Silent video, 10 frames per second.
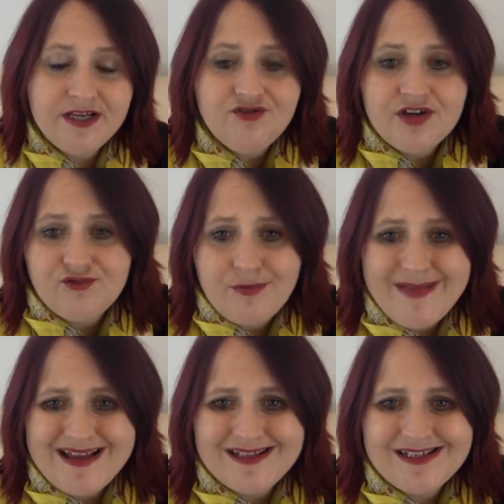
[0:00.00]
Pinterest
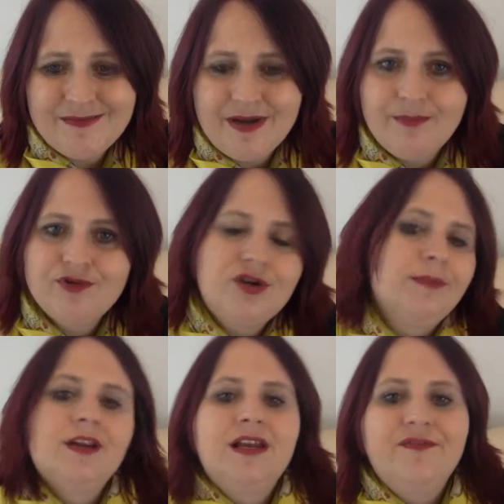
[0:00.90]
remains to be a
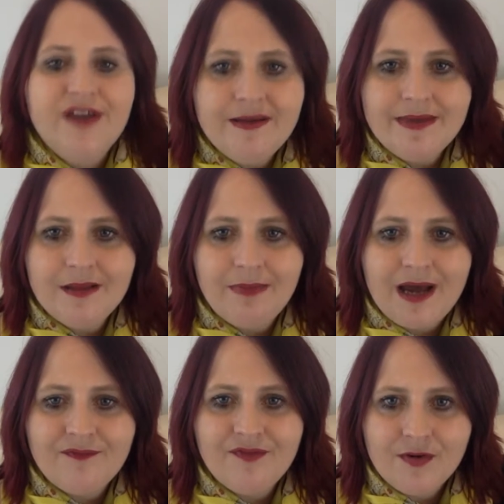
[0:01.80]
predominantly female
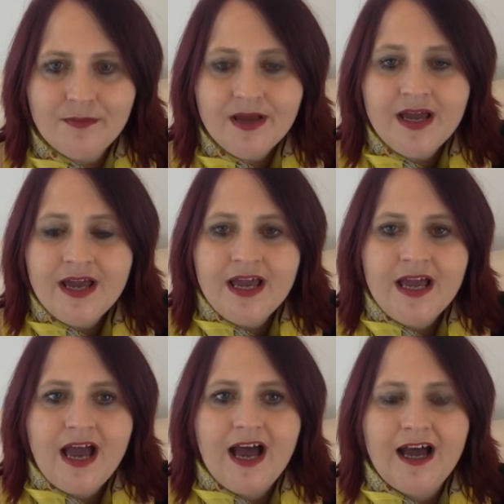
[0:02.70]
platform,
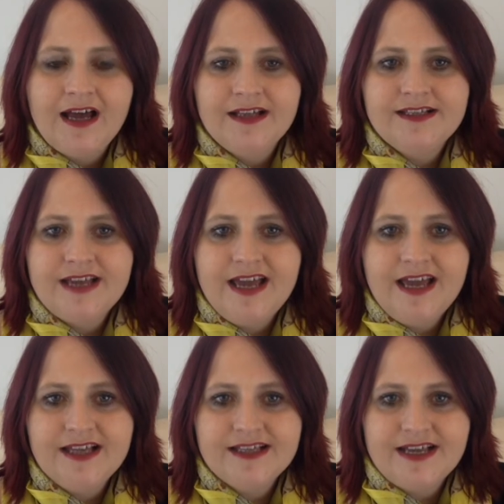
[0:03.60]
and
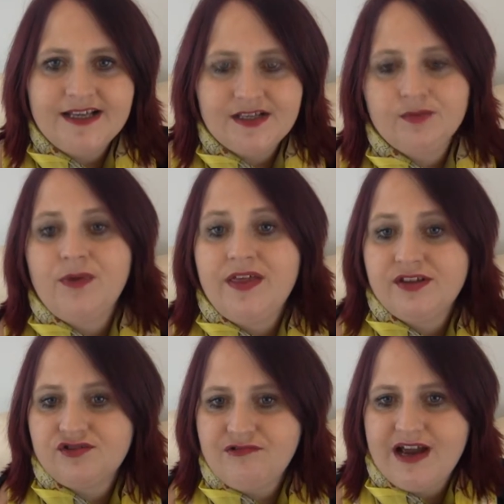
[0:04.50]
it is somewhere
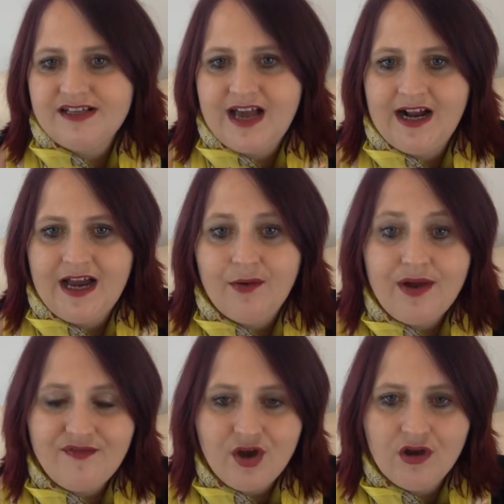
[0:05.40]
that's great to hang out
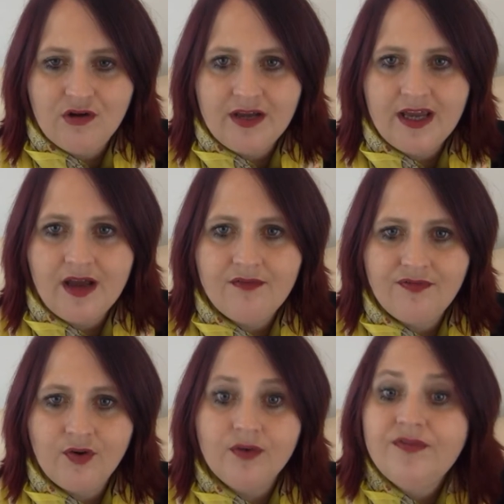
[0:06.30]
if you're looking
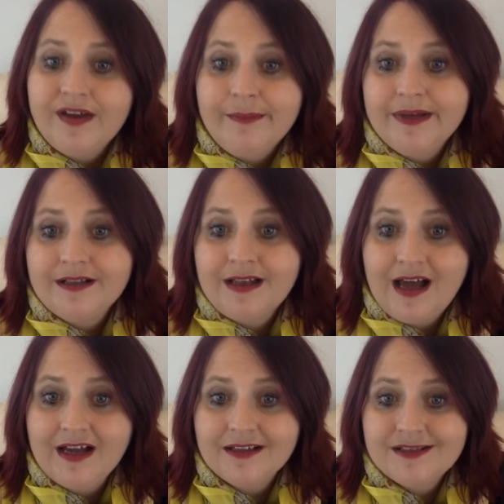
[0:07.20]
for female
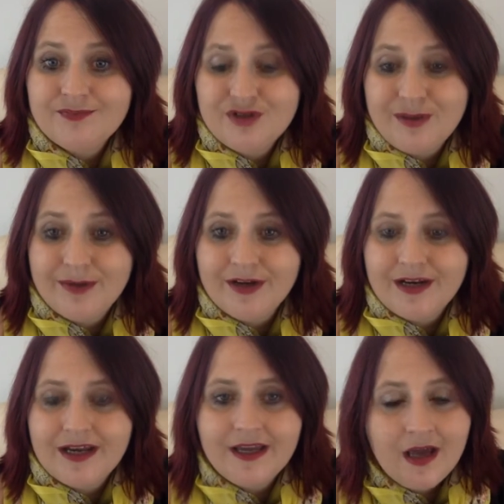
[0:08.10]
clients
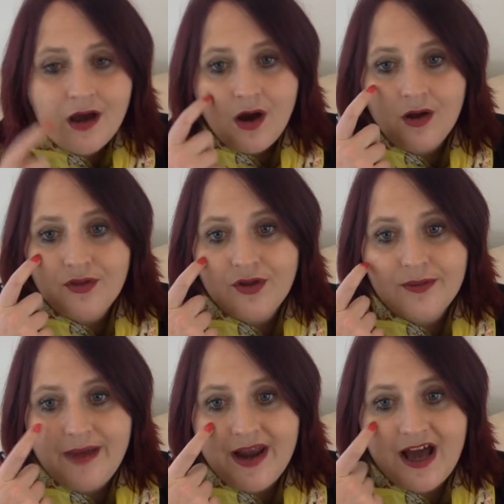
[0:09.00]
predominantly, although the
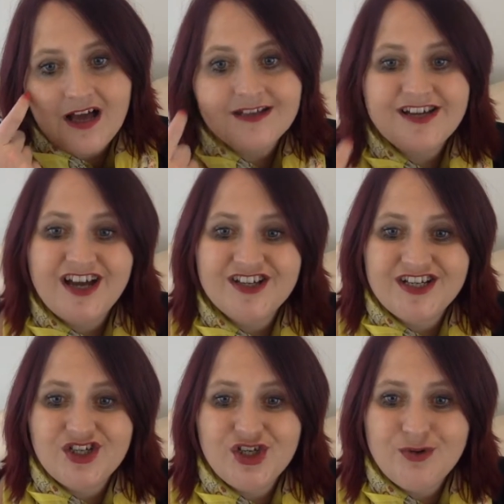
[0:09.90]
men are
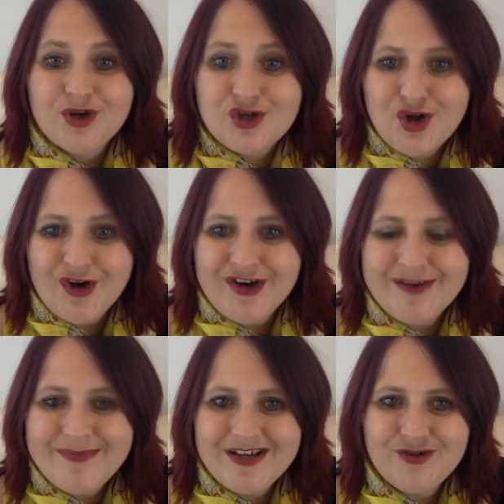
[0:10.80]
starting to join
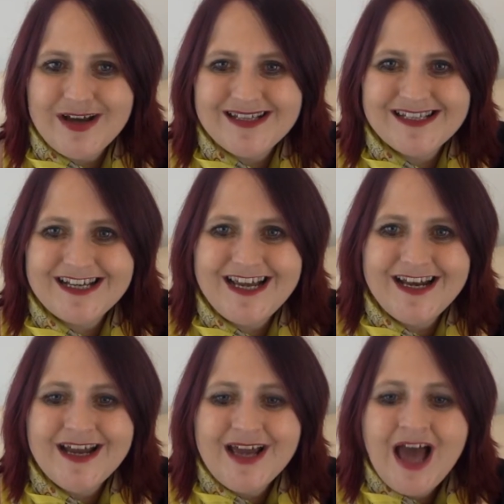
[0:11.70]
Pinterest
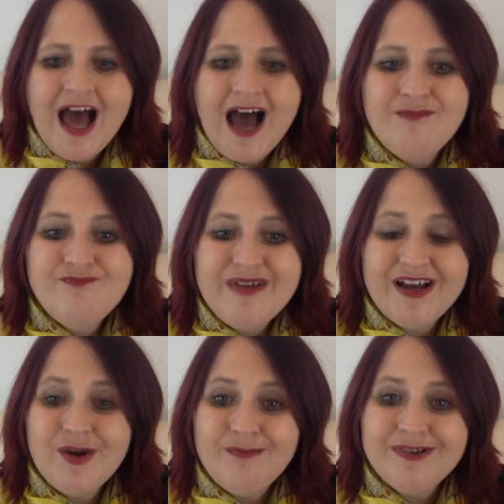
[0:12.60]
in
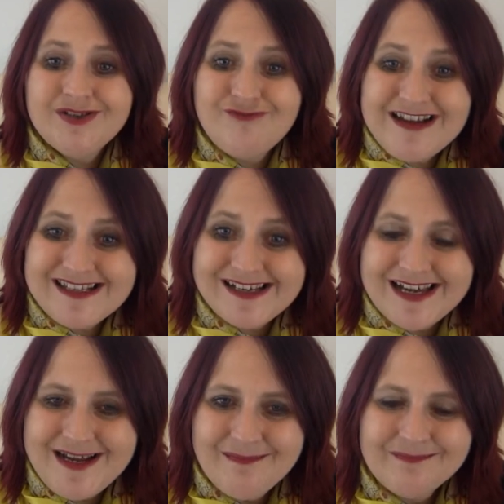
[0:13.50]
bigger numbers recently.